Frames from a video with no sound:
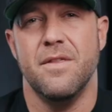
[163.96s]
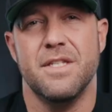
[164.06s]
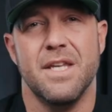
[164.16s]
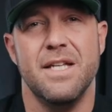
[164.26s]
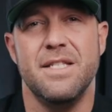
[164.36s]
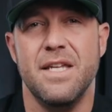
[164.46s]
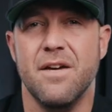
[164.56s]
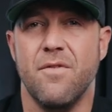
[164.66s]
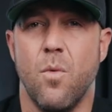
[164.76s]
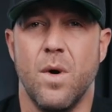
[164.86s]
This idea
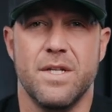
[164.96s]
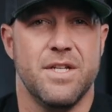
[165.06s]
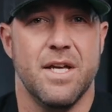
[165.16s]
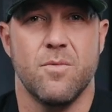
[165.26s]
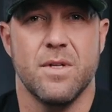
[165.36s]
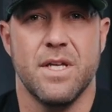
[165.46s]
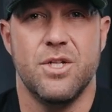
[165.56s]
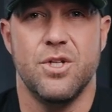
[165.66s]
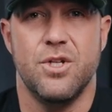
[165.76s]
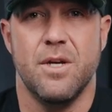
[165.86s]
of a one-sided
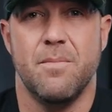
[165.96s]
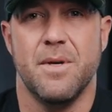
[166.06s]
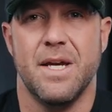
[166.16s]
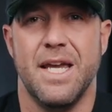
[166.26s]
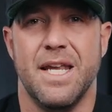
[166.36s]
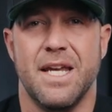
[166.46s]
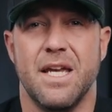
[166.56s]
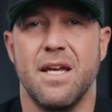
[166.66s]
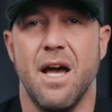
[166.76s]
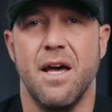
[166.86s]
relationship, again, it
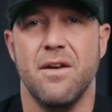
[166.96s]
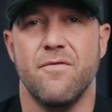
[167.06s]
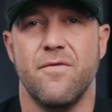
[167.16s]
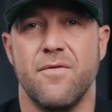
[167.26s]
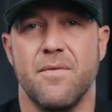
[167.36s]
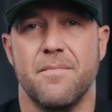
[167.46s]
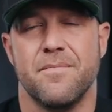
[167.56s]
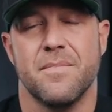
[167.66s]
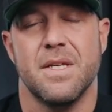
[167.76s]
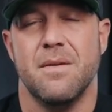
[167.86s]
can kind of
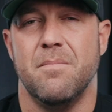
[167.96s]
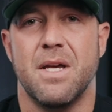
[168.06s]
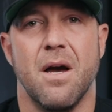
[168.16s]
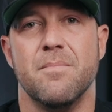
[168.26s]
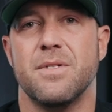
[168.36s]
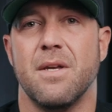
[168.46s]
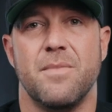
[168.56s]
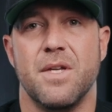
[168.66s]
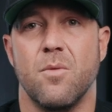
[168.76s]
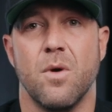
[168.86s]
become
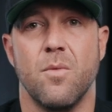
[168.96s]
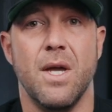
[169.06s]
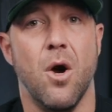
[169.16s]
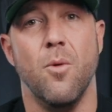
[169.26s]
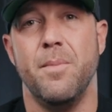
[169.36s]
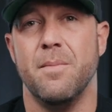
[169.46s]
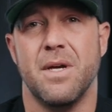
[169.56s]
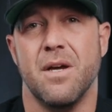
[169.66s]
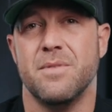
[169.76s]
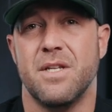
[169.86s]
something to where we hope it
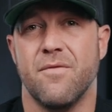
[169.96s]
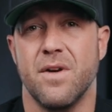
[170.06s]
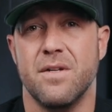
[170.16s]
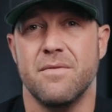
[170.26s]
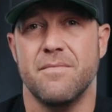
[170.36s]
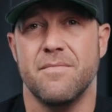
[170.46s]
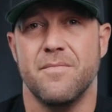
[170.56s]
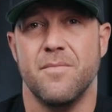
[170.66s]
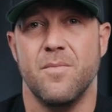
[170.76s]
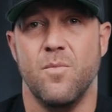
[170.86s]
becomes different
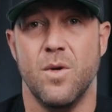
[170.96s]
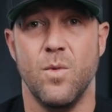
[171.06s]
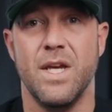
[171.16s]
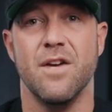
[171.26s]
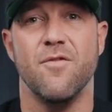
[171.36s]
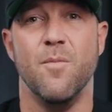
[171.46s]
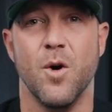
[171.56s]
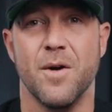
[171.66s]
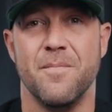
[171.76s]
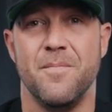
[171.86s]
when we give
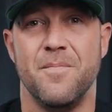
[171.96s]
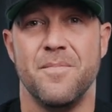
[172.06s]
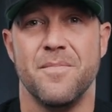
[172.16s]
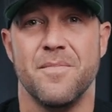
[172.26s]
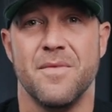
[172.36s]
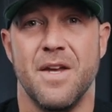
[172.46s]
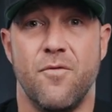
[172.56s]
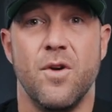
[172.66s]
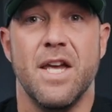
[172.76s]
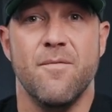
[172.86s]
more. If
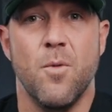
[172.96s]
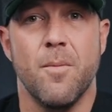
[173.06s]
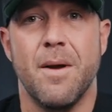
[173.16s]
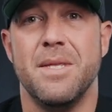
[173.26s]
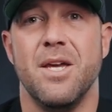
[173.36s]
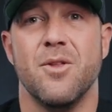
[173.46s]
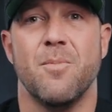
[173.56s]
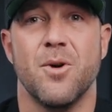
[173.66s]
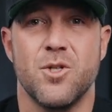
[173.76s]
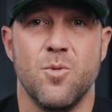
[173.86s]
we give more, maybe the other
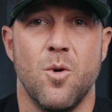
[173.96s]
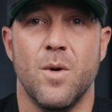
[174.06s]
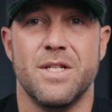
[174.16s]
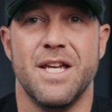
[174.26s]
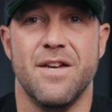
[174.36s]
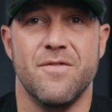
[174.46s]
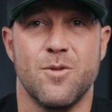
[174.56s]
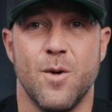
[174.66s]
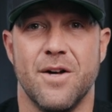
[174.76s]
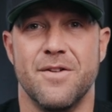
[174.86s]
person will want to give as
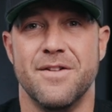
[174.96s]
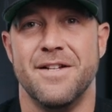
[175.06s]
well.